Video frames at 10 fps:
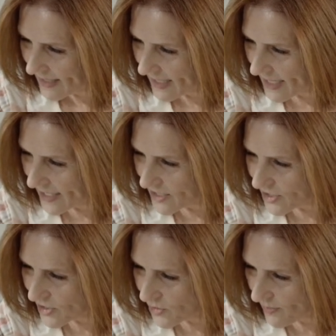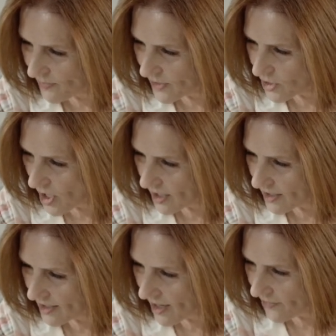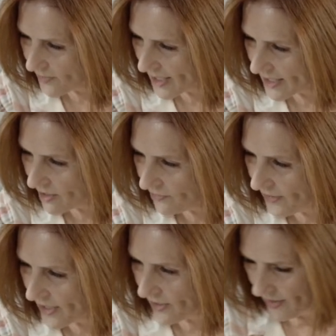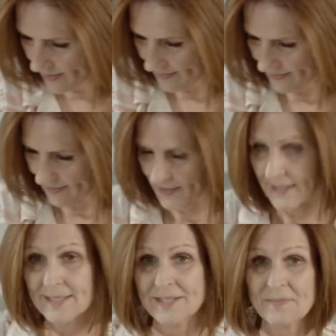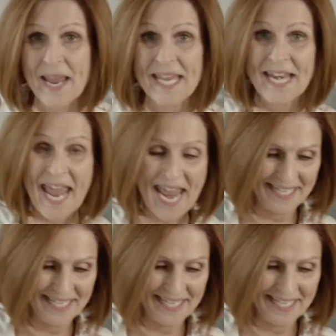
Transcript: And I just drip the chocolate off my little finger to make an A.